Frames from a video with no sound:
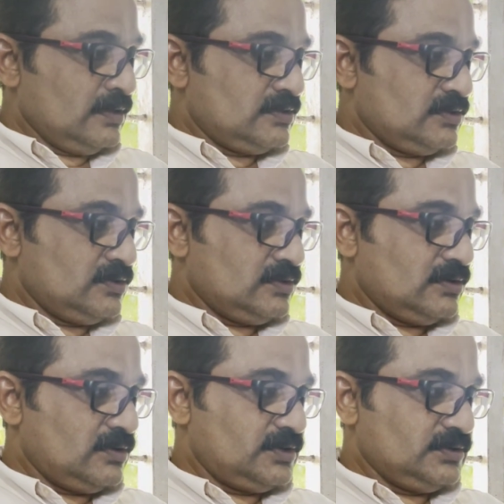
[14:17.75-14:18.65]
So
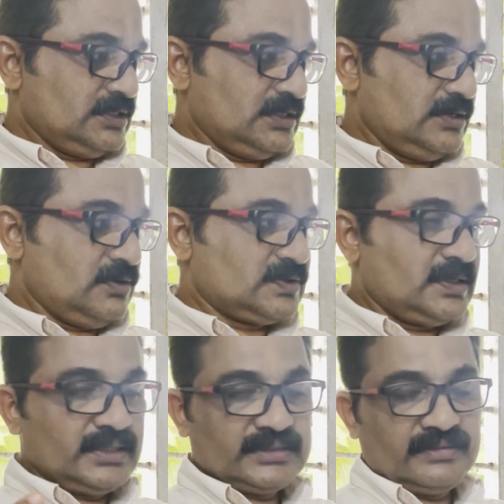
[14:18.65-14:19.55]
altogether, in
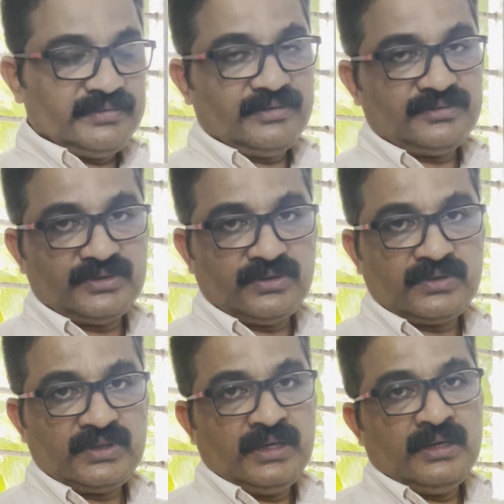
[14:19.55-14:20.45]
auscultation, we have to
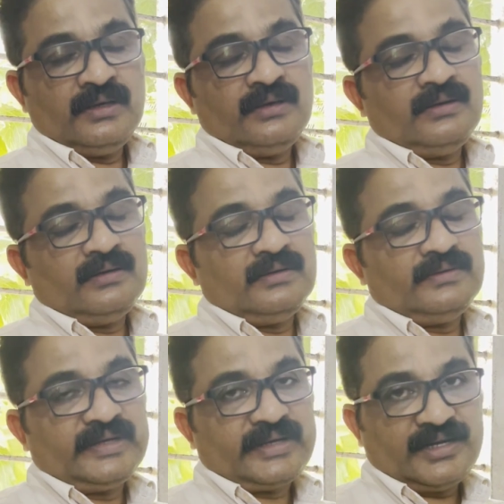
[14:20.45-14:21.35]
note
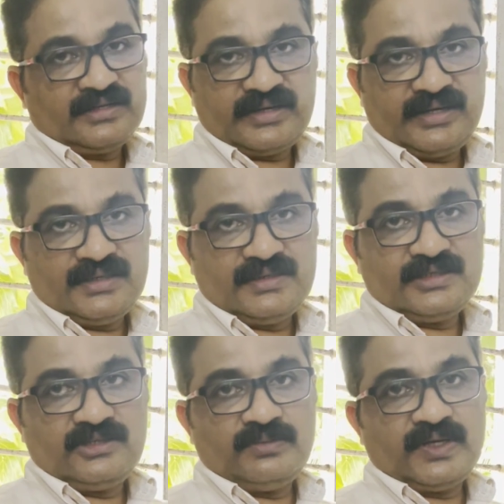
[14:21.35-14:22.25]
the character and
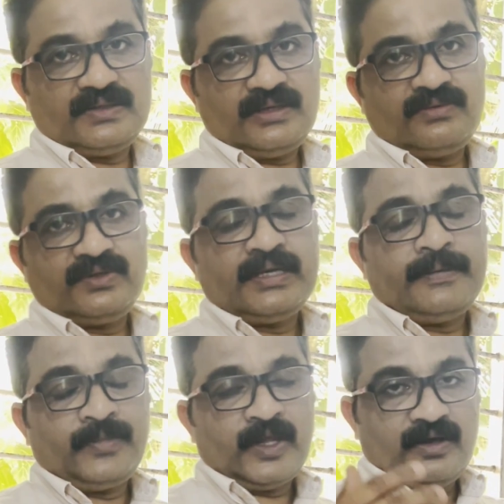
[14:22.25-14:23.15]
intensity of breath sounds,
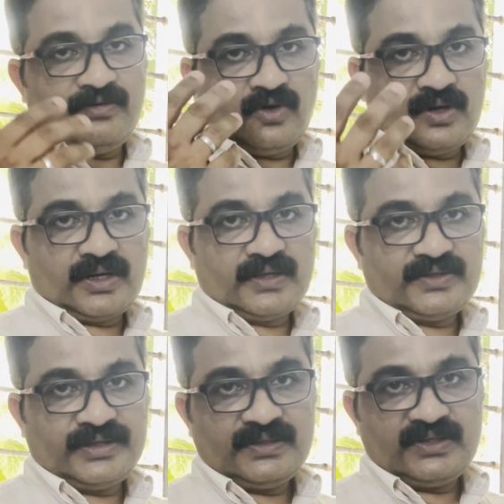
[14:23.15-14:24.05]
vocal
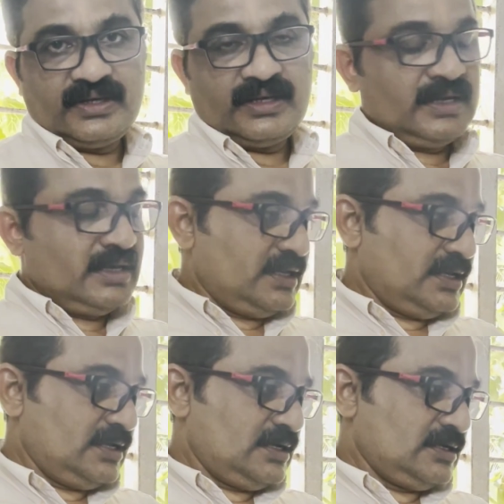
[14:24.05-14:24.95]
resonance,
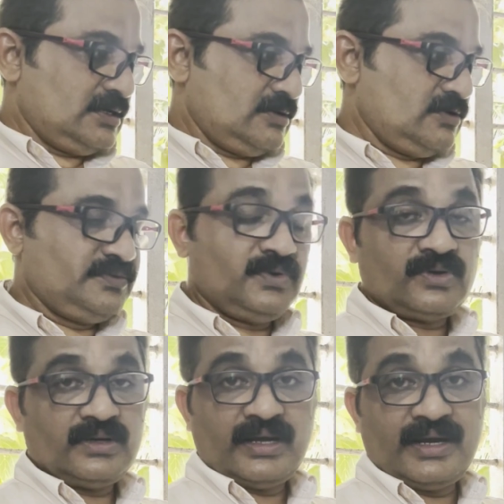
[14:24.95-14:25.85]
and look for
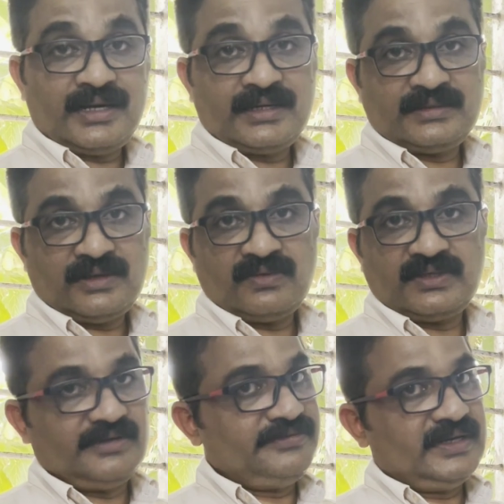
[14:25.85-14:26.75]
added sounds,
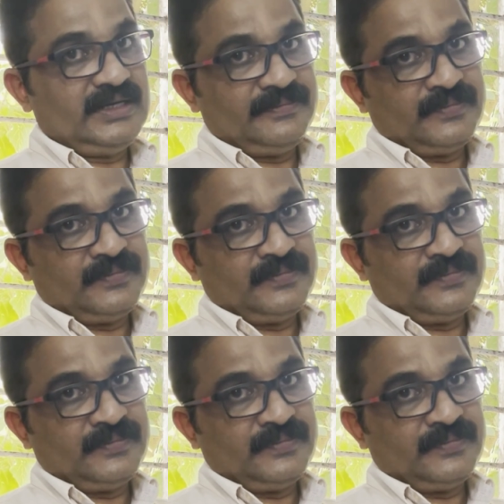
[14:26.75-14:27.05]
if any.